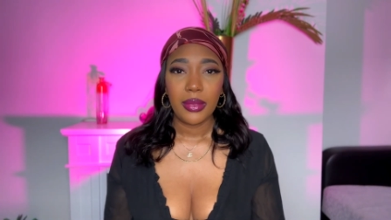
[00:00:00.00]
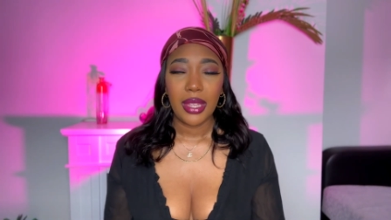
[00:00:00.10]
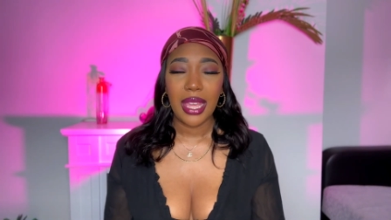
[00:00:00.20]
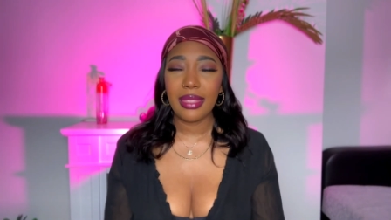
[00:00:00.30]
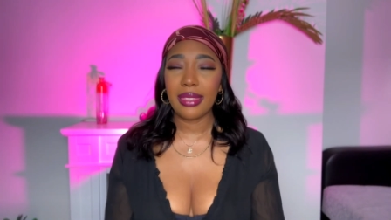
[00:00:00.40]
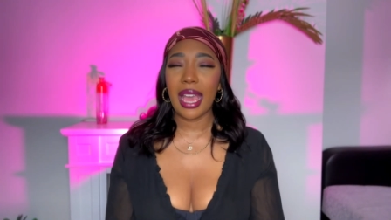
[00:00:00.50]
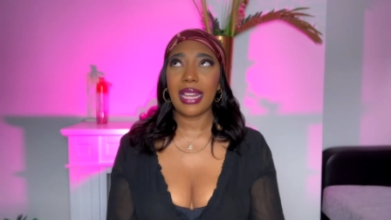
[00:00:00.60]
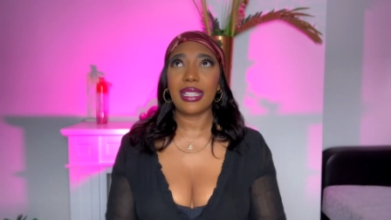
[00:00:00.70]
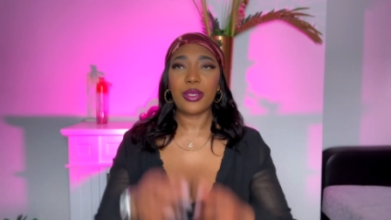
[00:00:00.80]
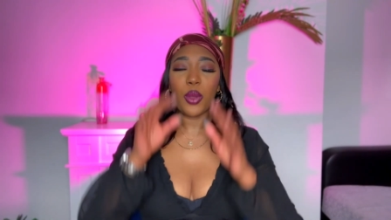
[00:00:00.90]
And that
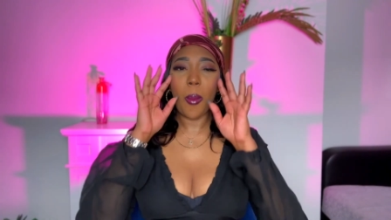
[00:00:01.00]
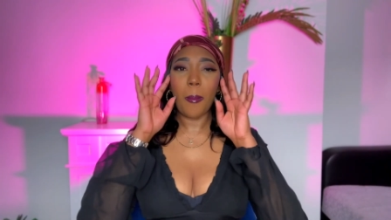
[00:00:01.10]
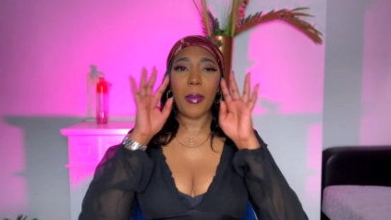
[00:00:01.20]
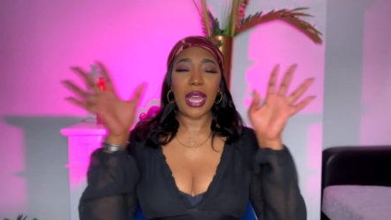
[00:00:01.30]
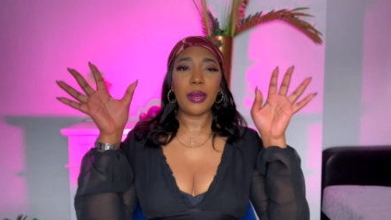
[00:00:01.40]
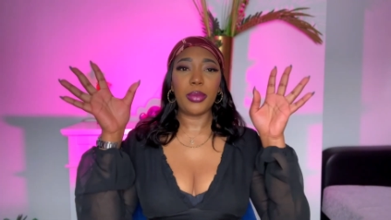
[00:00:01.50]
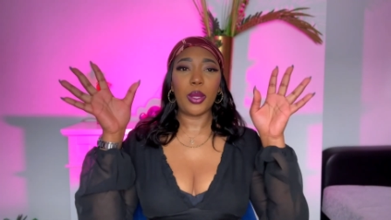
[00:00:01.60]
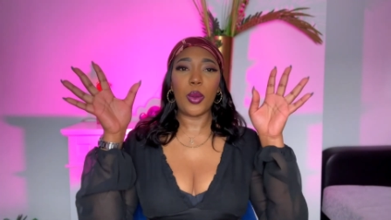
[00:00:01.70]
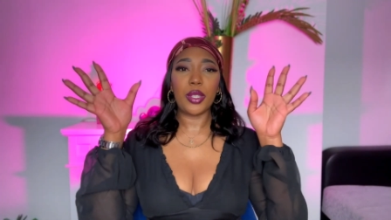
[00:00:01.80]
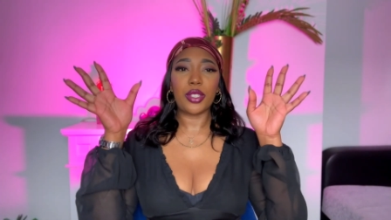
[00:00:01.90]
is so
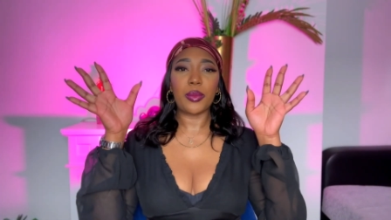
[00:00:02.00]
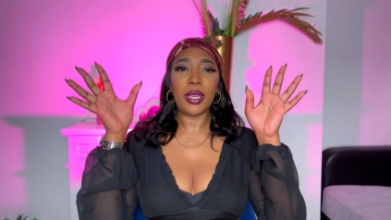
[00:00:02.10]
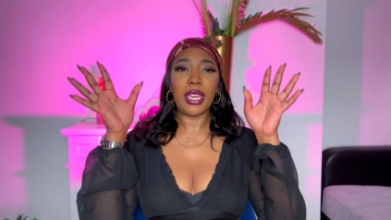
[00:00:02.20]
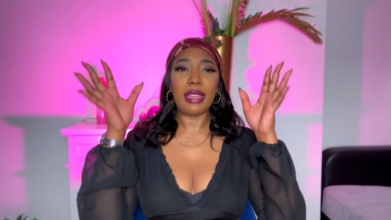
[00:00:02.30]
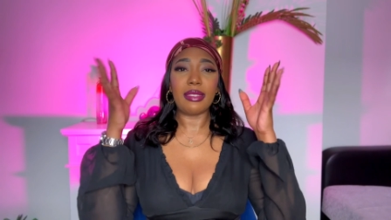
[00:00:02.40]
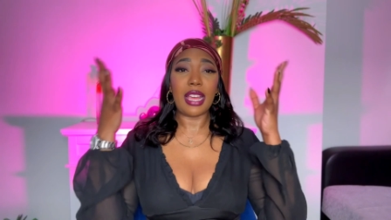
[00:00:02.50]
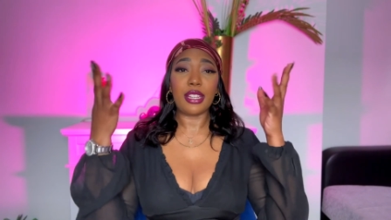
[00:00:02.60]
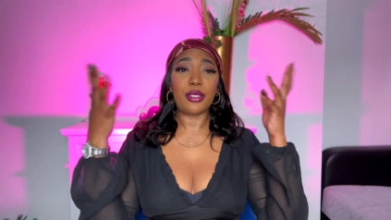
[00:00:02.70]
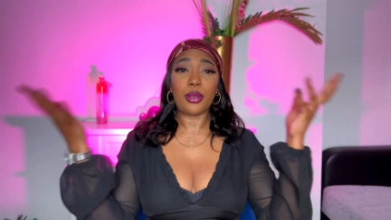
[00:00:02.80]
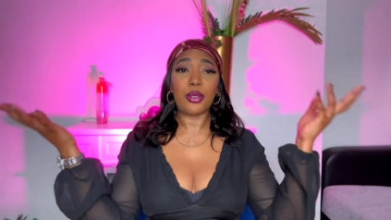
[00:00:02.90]
mind-blowing to me and that
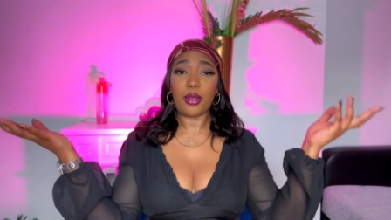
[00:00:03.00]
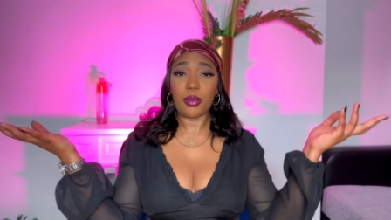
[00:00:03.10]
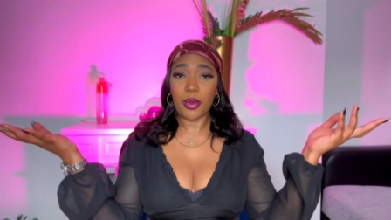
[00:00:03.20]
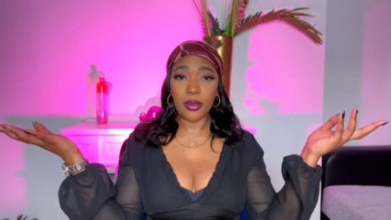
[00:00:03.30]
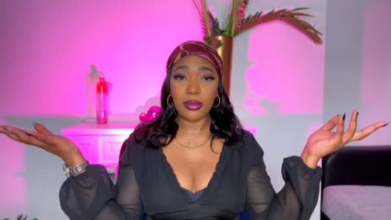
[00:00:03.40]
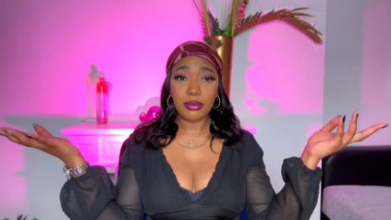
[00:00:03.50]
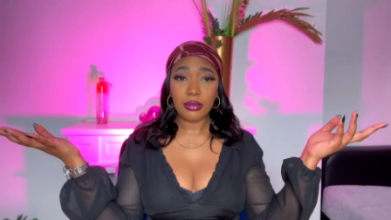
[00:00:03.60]
is so normal.